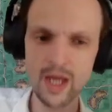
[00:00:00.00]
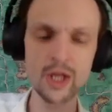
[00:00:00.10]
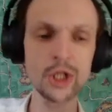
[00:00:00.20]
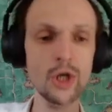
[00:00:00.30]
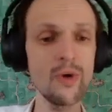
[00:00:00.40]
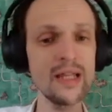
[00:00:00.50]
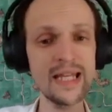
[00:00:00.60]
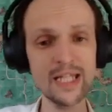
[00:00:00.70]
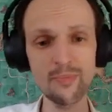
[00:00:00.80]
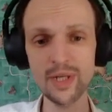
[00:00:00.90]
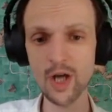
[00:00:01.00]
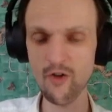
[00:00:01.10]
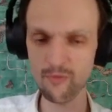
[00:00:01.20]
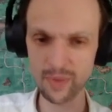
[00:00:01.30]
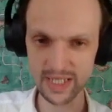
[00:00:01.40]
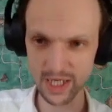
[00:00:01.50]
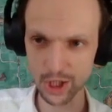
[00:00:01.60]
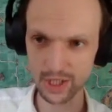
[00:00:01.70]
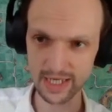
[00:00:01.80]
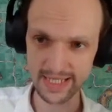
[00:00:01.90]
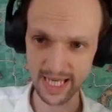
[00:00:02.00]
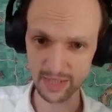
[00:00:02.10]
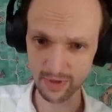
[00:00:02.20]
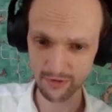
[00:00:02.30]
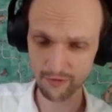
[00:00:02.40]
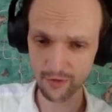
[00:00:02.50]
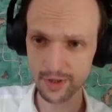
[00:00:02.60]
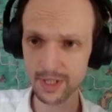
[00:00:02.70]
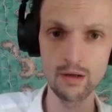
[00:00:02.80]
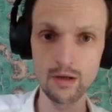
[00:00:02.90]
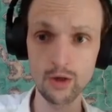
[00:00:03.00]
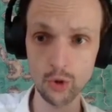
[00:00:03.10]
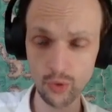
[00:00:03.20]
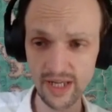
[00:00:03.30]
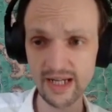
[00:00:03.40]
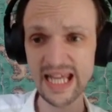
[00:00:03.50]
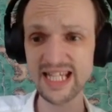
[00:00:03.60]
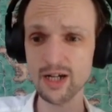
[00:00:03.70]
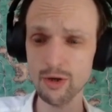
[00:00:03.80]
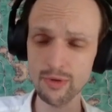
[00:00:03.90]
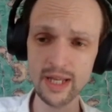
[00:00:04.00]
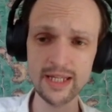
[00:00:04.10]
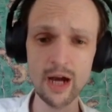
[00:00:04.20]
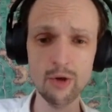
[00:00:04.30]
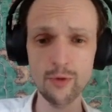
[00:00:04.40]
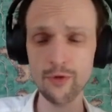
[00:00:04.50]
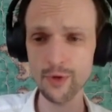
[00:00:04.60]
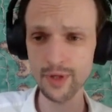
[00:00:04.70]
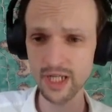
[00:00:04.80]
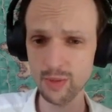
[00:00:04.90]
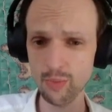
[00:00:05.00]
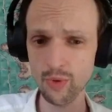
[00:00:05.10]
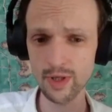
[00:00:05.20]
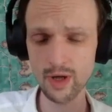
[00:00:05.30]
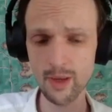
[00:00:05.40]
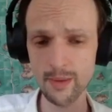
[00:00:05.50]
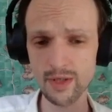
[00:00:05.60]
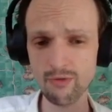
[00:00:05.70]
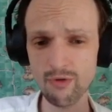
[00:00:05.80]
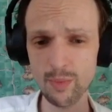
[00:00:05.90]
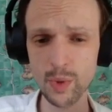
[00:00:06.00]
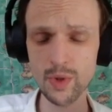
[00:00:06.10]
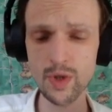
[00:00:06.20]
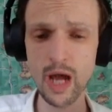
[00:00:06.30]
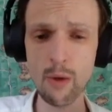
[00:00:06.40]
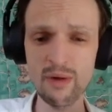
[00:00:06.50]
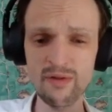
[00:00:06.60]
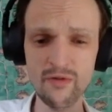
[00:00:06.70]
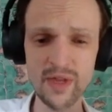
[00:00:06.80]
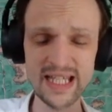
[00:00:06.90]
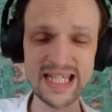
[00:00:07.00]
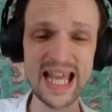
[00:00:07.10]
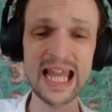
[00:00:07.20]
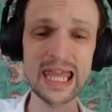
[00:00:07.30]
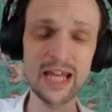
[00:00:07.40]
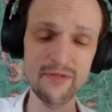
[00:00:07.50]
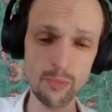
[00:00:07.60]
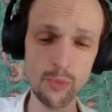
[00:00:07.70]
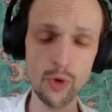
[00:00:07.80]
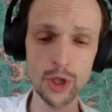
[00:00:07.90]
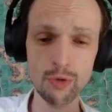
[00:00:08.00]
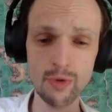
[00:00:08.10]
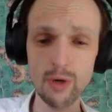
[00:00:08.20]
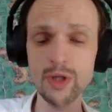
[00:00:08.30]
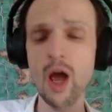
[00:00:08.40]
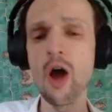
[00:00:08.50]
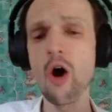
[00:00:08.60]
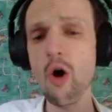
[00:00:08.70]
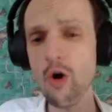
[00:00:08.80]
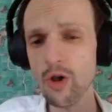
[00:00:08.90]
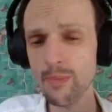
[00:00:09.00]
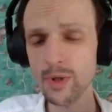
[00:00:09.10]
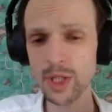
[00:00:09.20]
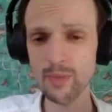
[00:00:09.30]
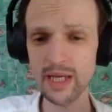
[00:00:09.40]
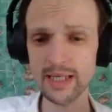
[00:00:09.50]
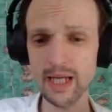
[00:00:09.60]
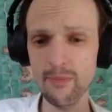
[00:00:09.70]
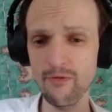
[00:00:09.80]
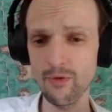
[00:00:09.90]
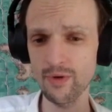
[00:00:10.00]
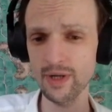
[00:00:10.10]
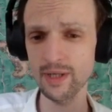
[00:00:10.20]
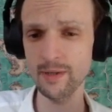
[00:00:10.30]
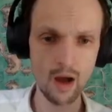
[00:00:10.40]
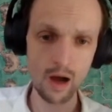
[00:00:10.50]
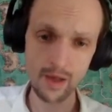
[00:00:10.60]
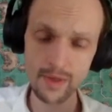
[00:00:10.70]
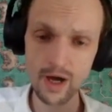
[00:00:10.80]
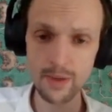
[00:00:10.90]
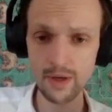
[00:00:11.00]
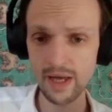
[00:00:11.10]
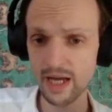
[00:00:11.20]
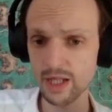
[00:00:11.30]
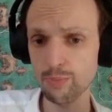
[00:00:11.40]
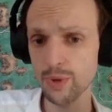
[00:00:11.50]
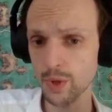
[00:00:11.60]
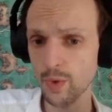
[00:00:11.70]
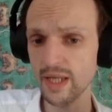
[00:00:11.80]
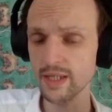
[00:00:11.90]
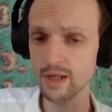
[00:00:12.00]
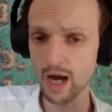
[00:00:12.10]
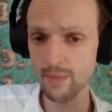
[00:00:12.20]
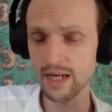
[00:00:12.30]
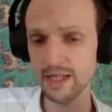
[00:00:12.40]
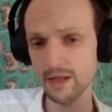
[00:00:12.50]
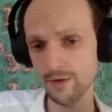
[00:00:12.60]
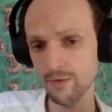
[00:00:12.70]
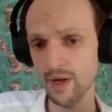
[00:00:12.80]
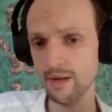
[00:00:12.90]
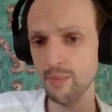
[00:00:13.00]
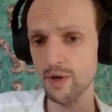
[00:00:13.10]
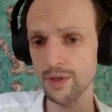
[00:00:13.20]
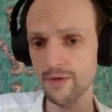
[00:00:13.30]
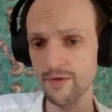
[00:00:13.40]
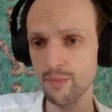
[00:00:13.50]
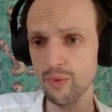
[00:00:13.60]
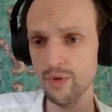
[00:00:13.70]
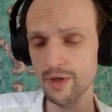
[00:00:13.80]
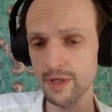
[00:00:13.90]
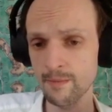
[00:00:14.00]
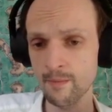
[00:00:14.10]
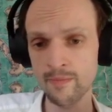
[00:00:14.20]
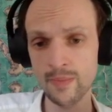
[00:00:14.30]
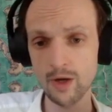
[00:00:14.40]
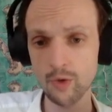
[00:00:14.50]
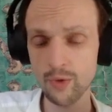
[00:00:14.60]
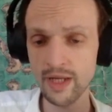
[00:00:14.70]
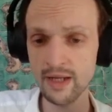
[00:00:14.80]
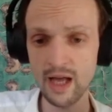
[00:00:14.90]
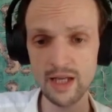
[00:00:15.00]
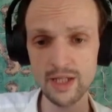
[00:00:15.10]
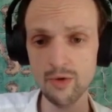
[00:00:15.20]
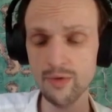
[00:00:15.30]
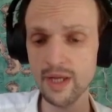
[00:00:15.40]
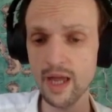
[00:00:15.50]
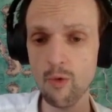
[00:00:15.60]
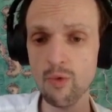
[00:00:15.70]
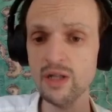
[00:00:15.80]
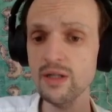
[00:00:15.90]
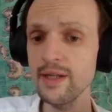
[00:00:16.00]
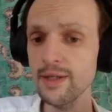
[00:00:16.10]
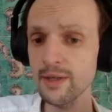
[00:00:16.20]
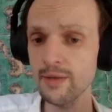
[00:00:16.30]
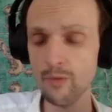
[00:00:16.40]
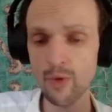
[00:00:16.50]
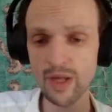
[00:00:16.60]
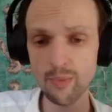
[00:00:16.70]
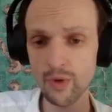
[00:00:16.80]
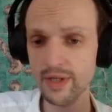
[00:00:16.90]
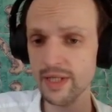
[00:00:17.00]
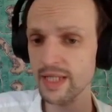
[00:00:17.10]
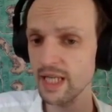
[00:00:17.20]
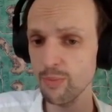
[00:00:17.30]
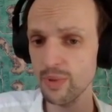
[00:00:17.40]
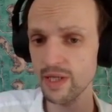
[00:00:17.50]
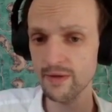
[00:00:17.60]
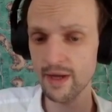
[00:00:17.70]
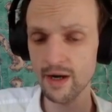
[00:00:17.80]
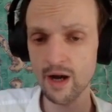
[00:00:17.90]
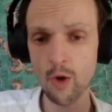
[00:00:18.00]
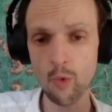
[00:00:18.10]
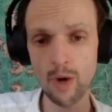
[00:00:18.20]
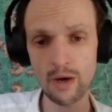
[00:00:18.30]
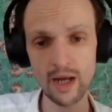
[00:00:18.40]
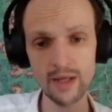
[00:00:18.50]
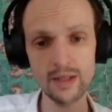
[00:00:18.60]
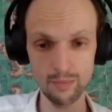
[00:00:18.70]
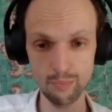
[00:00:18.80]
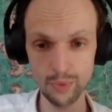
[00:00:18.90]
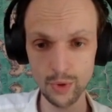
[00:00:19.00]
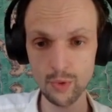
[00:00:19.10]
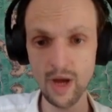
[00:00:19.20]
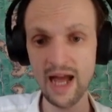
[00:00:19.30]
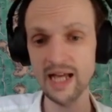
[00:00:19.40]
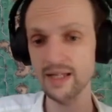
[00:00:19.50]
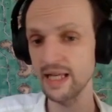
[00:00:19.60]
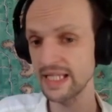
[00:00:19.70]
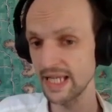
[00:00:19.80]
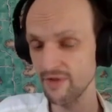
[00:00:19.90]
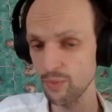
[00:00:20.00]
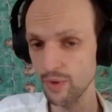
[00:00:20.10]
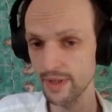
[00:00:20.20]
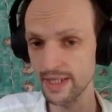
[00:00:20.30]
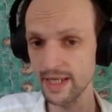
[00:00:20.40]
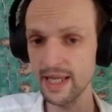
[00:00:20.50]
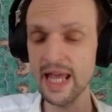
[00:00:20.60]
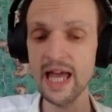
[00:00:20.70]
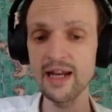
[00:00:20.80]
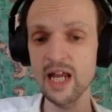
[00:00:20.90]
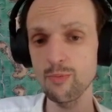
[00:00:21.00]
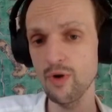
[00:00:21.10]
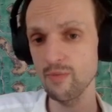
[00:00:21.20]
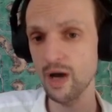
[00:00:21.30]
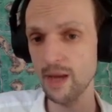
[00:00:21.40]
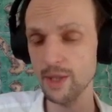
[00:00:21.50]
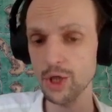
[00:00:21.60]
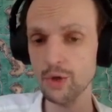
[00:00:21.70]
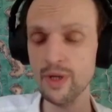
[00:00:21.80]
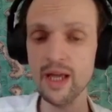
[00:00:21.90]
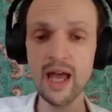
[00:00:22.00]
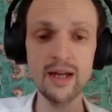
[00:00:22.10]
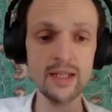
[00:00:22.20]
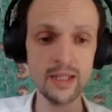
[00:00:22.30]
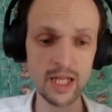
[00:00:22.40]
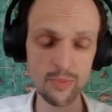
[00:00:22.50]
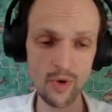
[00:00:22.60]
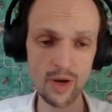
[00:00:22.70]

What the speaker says: So a little bit of position assessment first. Green is currently down 13 points on the scoreboard. However, this 11-point road almost makes up for it. On the other hand, blue is dominating the right part of the board. Green has only a little 1-point city piece there, whereas blue has a 7-point city, an 8-point monastery, and a 6-point